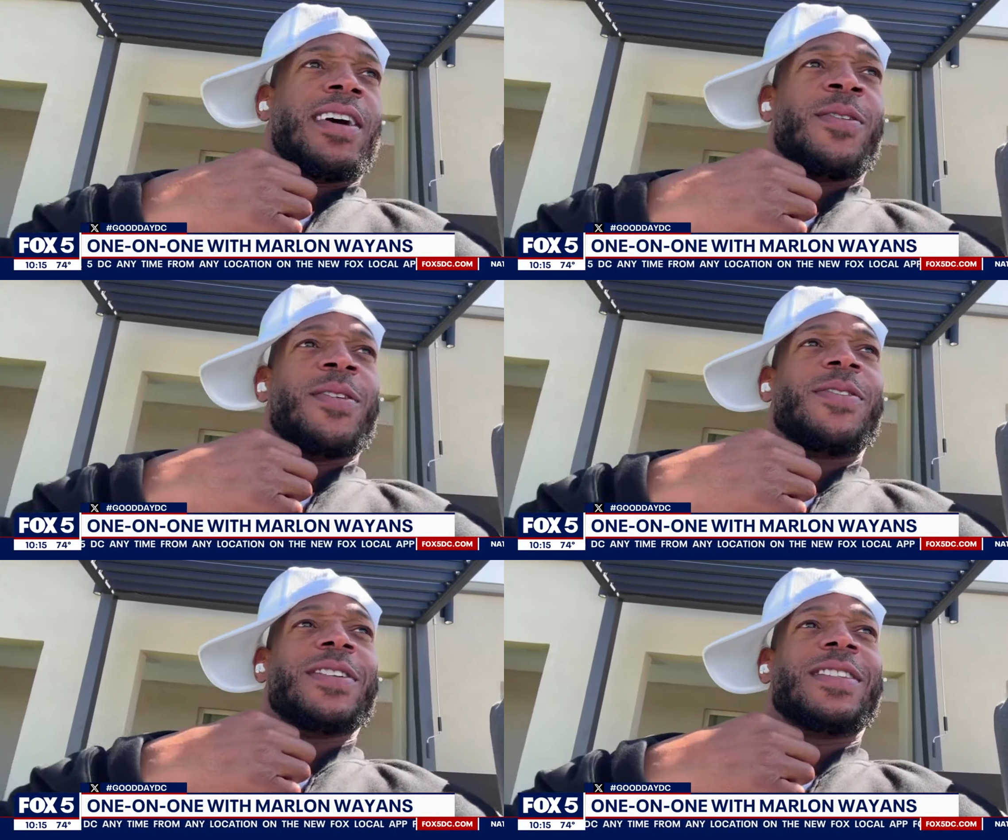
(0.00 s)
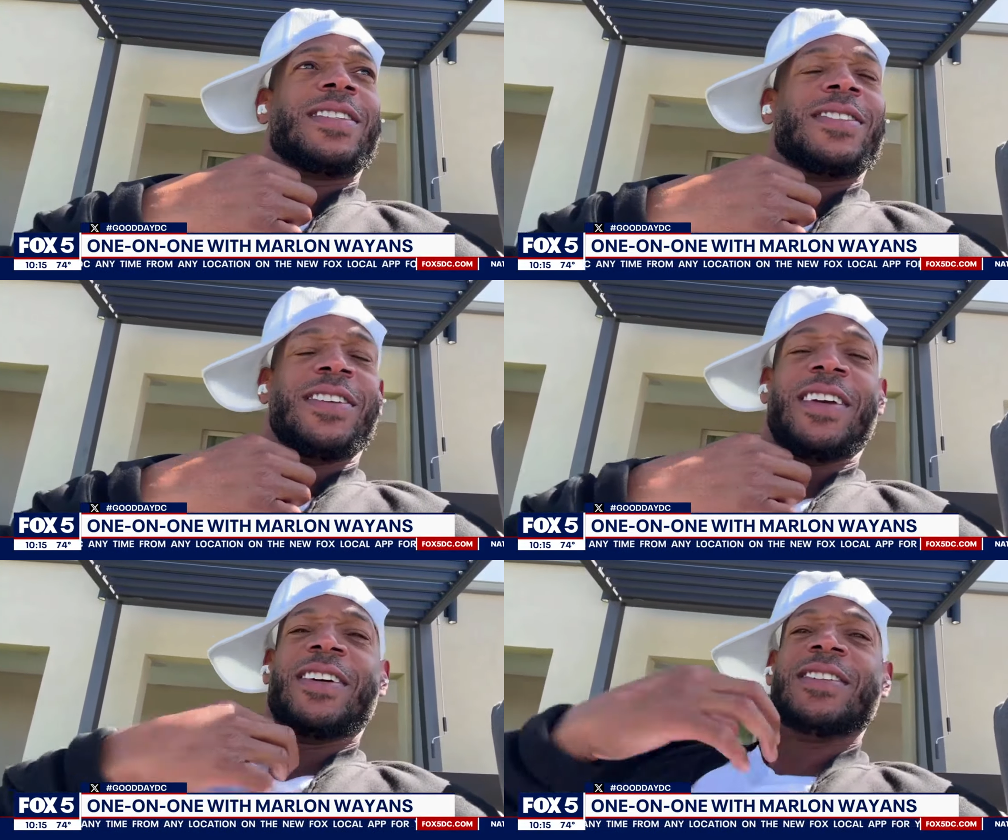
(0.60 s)
went for two
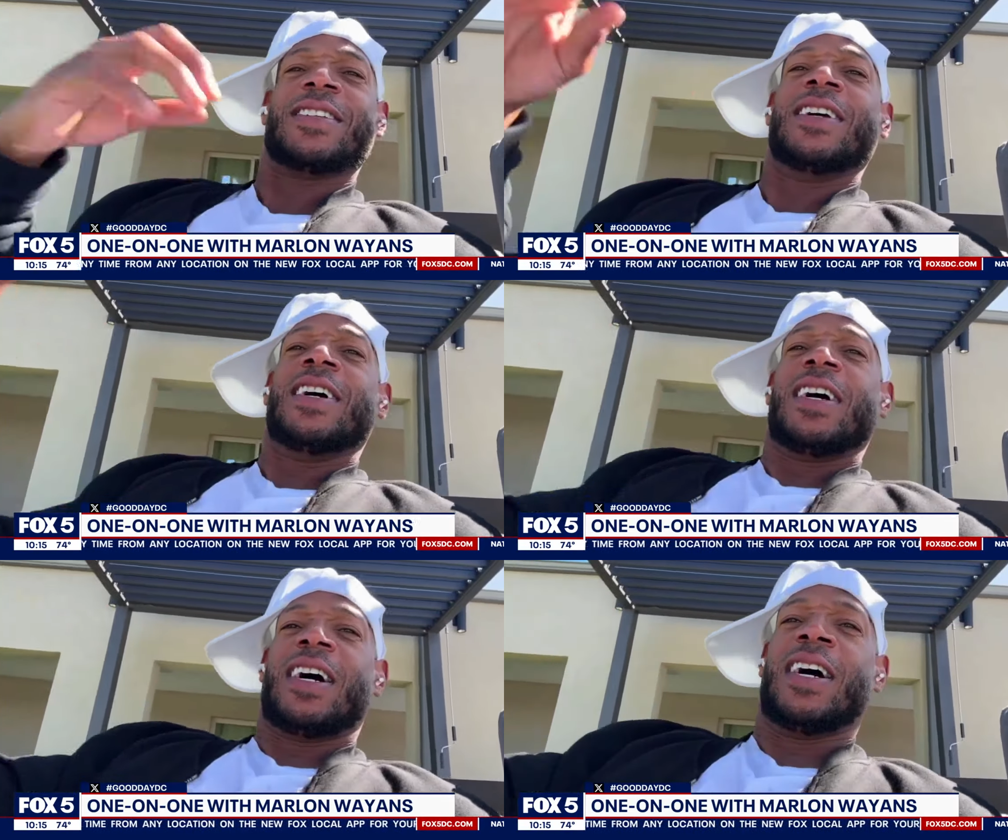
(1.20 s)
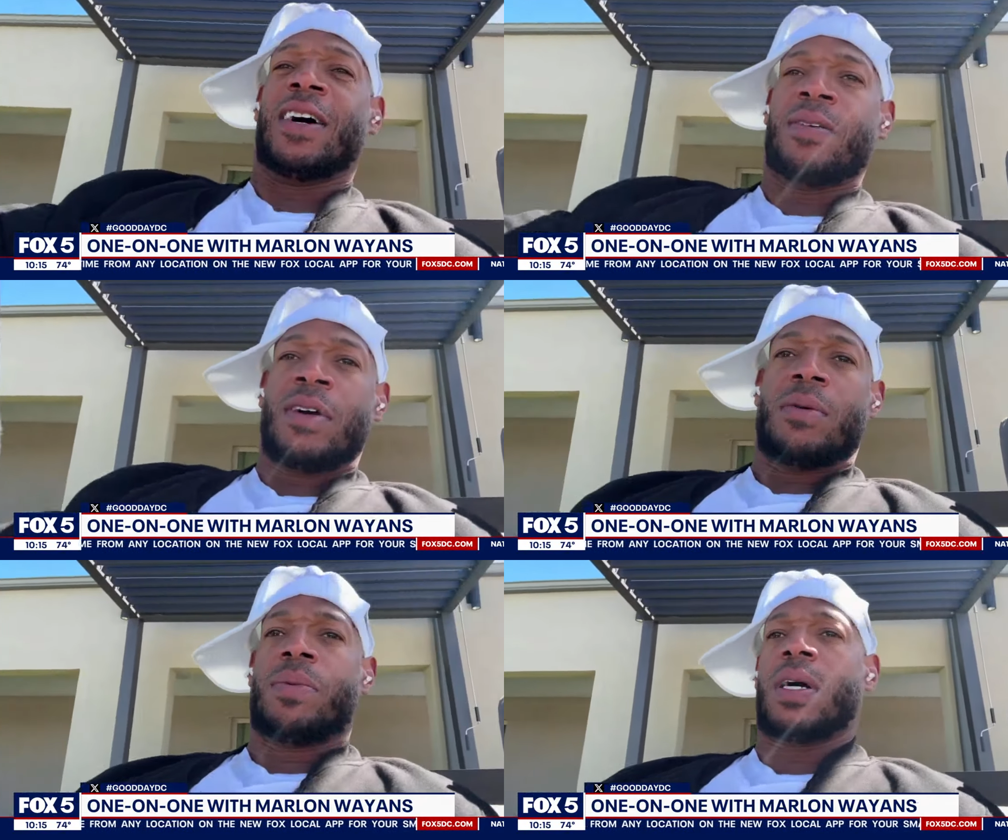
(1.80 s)
years, uh,
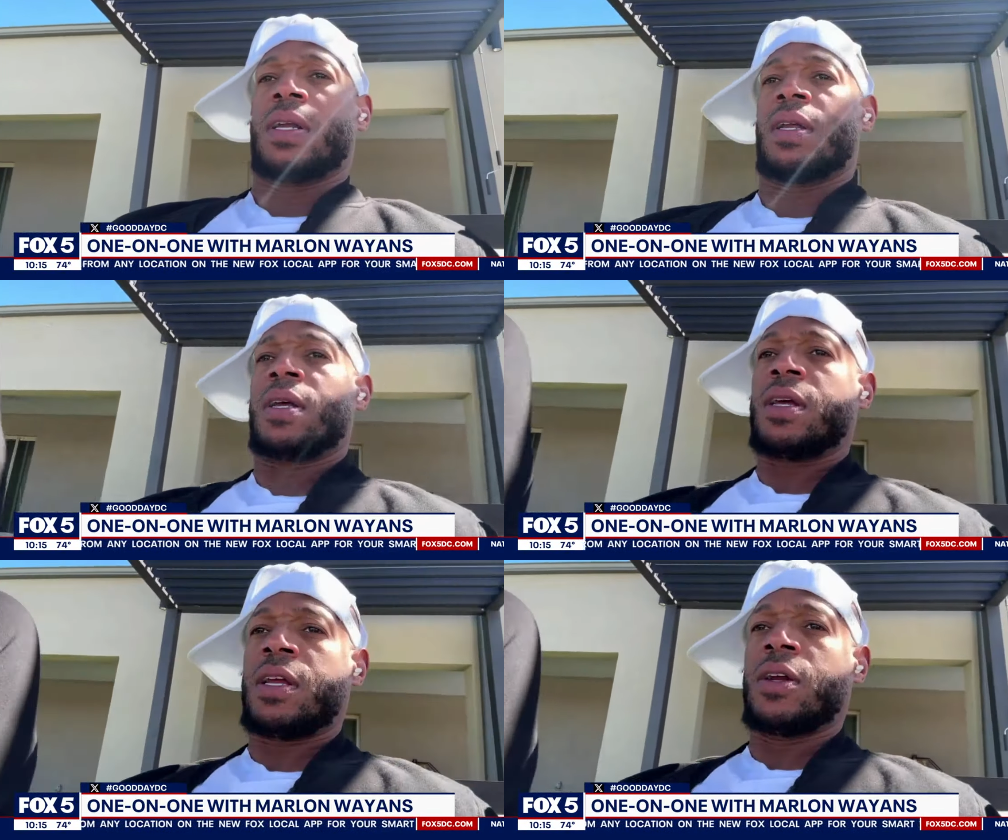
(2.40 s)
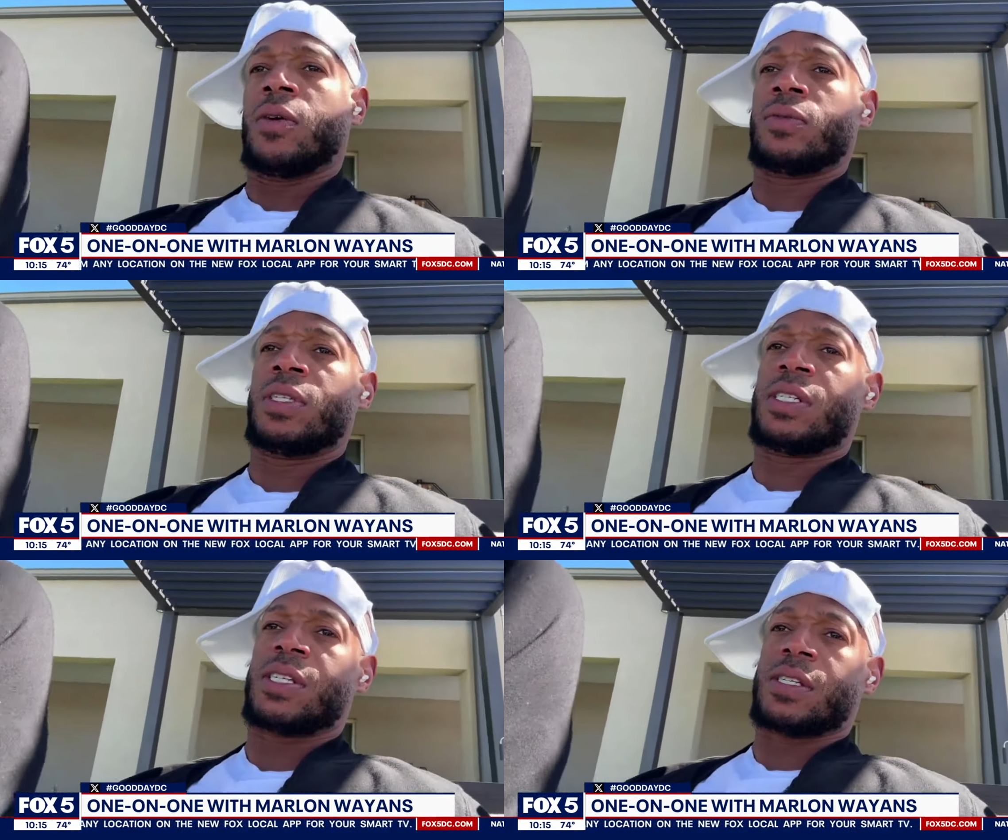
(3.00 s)
but you know,
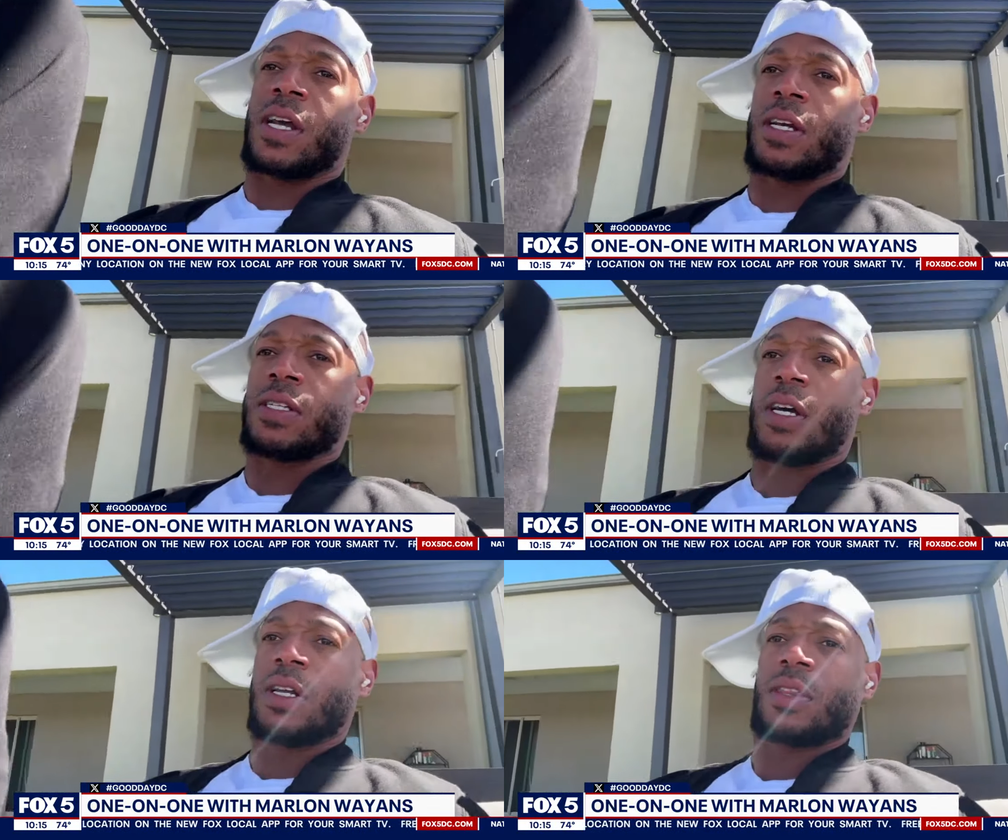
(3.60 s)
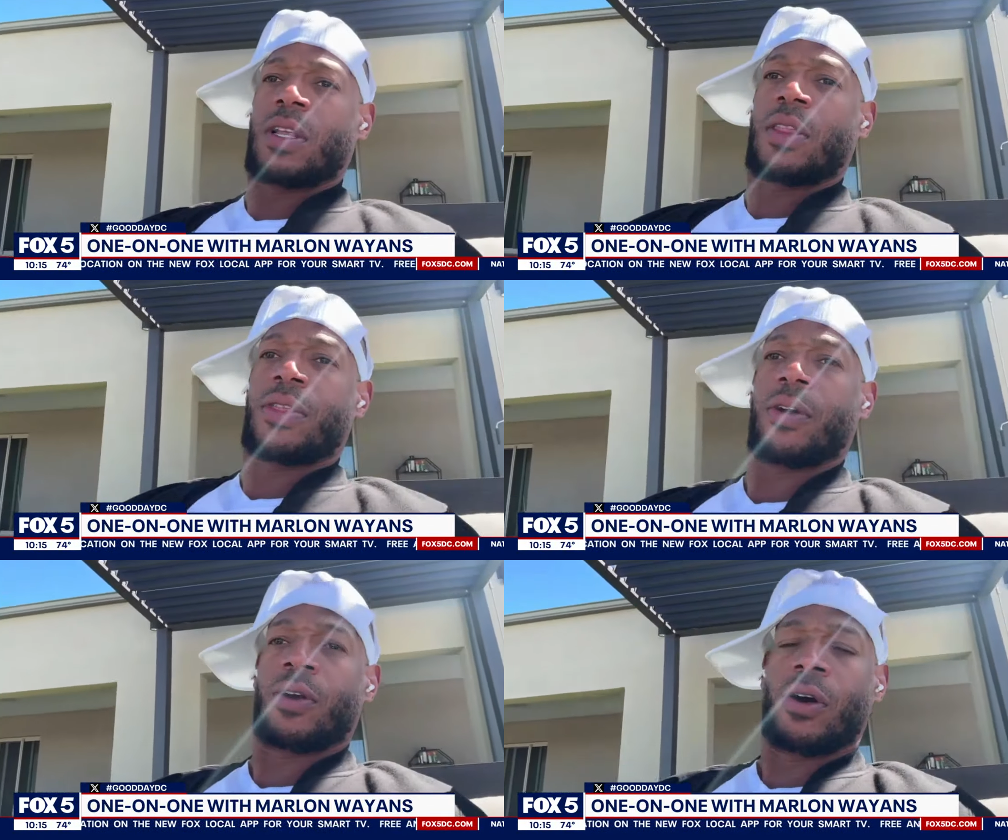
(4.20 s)
DC is like a, a, a,
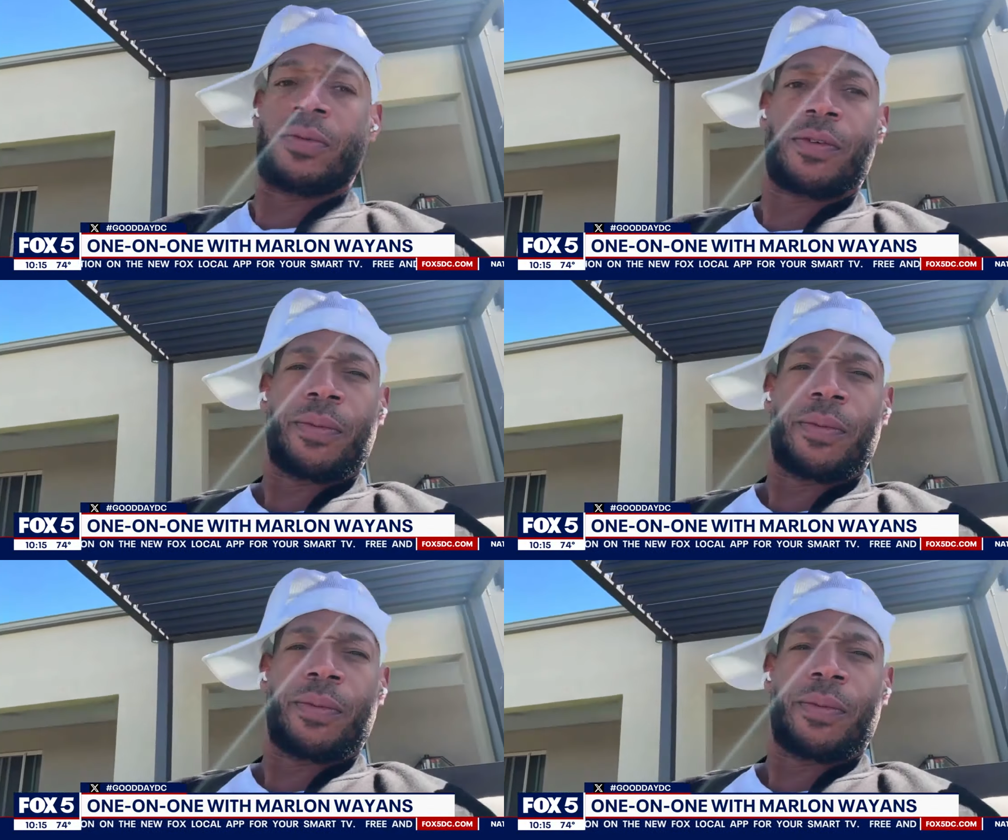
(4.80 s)
third home for